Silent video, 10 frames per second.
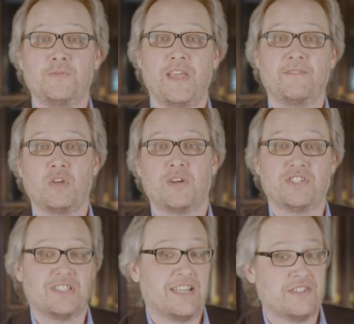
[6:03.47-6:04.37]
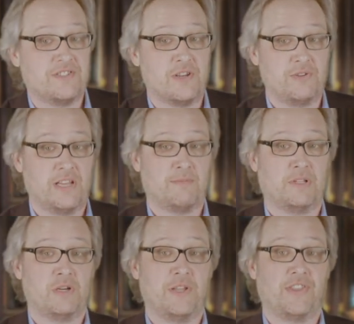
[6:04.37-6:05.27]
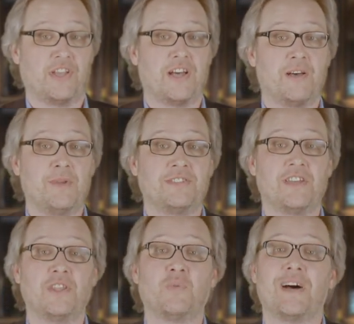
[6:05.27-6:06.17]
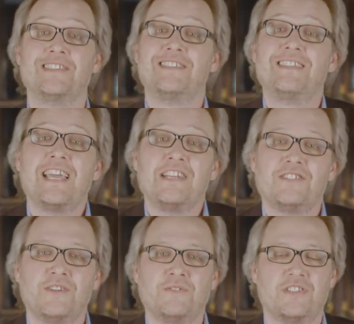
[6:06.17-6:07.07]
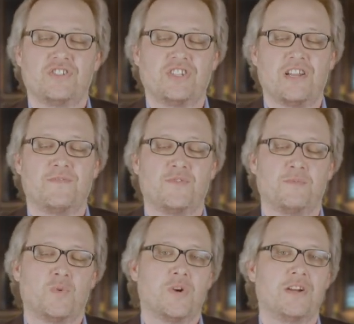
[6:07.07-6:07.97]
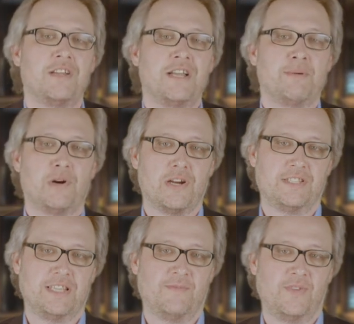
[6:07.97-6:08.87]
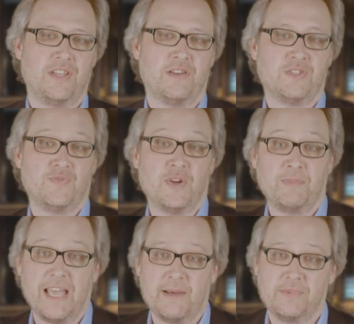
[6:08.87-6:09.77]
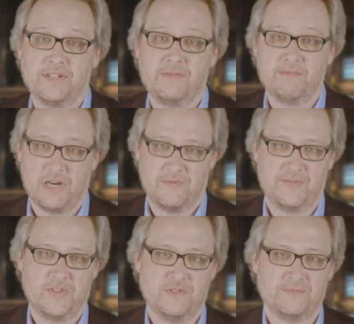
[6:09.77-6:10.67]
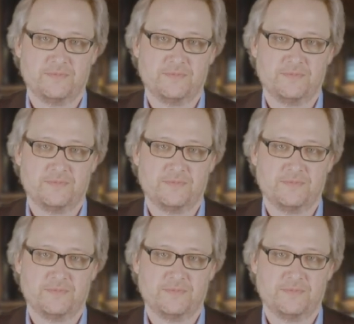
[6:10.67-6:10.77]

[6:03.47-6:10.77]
If you have any questions, let us know down below in the comments. Otherwise, stay tuned to this channel for more bar exam videos from Kaplan Bar Review.